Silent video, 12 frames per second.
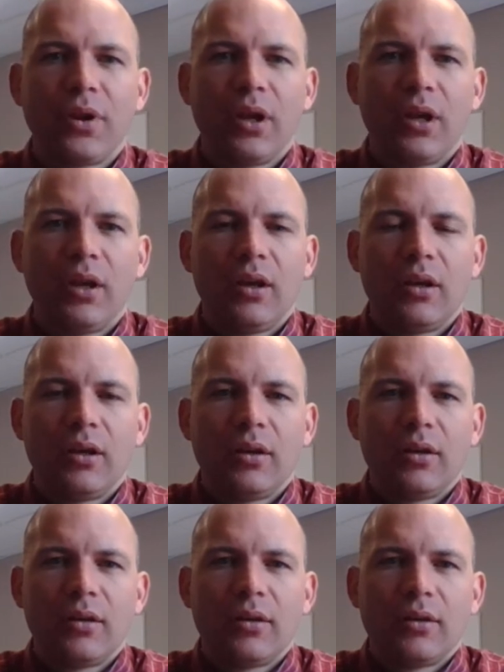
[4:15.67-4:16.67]

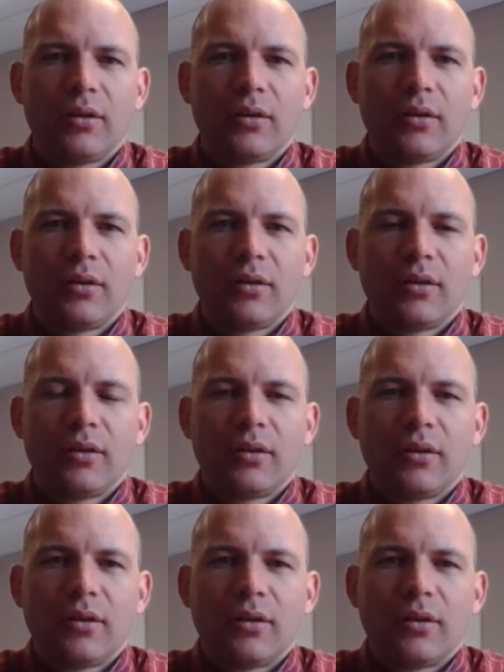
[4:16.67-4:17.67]

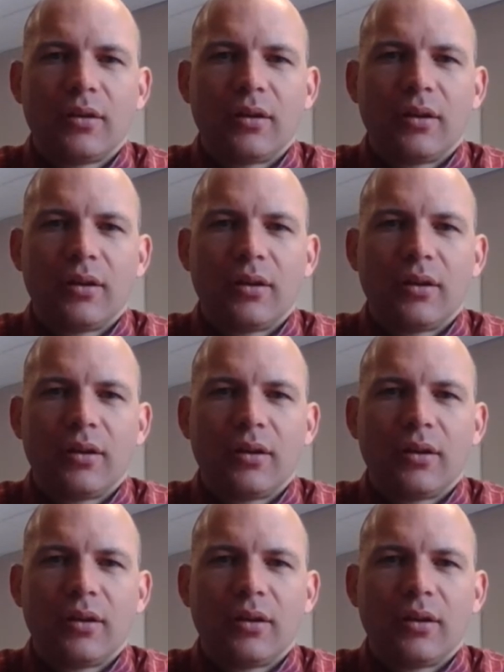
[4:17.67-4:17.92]
No one is speaking in this clip.